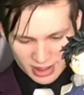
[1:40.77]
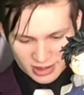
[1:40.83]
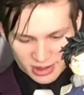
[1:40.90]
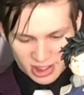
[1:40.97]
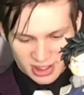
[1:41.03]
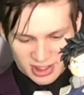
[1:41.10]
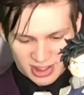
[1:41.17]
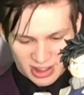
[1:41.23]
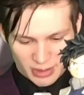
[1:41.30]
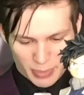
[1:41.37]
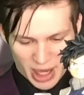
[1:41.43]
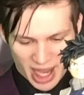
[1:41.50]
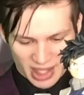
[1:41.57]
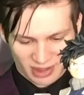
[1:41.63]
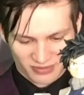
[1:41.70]
just see a
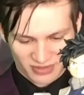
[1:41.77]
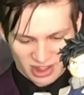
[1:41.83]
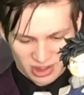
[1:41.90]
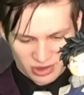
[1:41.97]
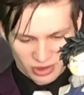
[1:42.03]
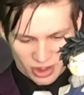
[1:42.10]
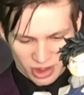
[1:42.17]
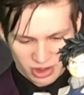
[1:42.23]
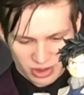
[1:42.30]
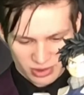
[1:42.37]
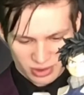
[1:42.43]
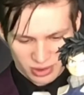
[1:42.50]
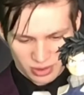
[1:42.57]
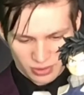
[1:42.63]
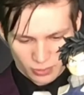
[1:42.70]
path of destruction through
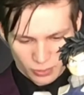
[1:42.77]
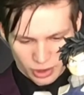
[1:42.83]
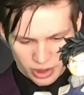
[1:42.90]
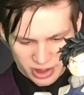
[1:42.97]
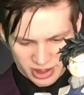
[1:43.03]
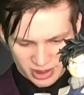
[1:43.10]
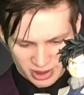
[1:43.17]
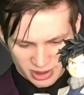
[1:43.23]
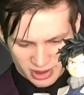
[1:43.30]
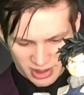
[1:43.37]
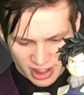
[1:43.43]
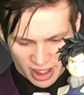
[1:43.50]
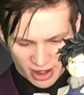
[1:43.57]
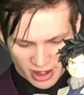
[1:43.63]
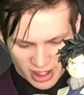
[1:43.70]
the woods that they're
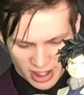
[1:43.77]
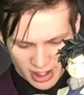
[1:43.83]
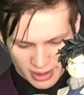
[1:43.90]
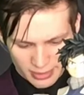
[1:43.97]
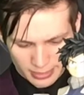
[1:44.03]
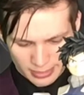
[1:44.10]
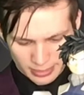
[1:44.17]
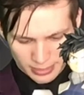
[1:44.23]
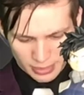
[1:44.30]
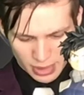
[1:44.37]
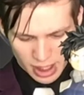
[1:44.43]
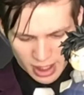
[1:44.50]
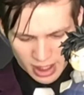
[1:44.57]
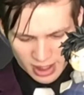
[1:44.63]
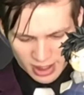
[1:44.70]
staring at.
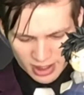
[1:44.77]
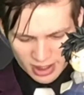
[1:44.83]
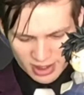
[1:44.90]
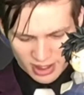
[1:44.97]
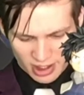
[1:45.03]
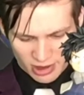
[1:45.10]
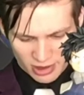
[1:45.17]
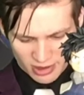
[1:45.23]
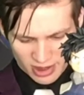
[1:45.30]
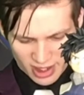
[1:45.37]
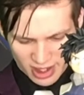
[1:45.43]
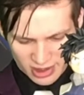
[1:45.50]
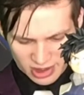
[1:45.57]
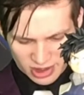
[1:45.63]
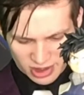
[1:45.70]
Sarah says,
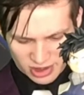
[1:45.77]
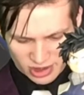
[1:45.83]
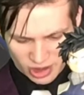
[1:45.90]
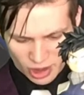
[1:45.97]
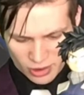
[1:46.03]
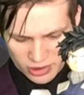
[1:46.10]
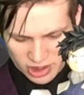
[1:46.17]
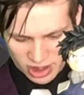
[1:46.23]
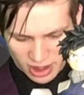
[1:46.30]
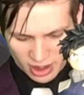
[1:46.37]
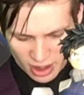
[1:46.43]
Shoji, are